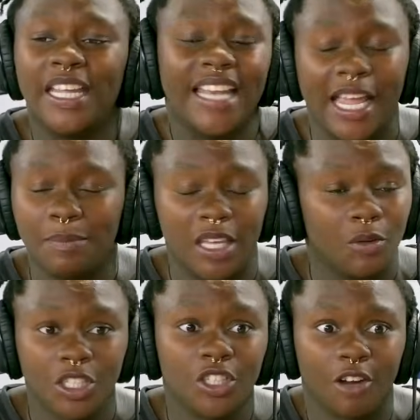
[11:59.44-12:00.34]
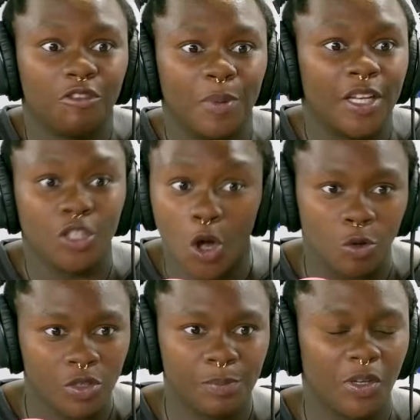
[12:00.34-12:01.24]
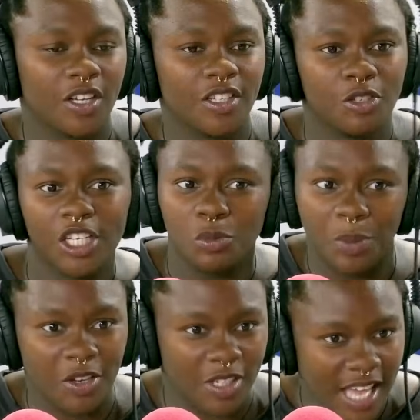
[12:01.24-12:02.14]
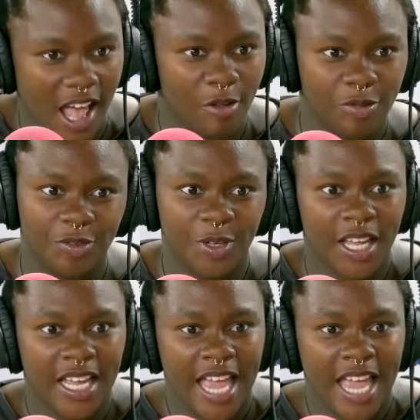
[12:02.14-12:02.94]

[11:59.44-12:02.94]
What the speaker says: be like me, which God forbid don't, because you need to be yourself.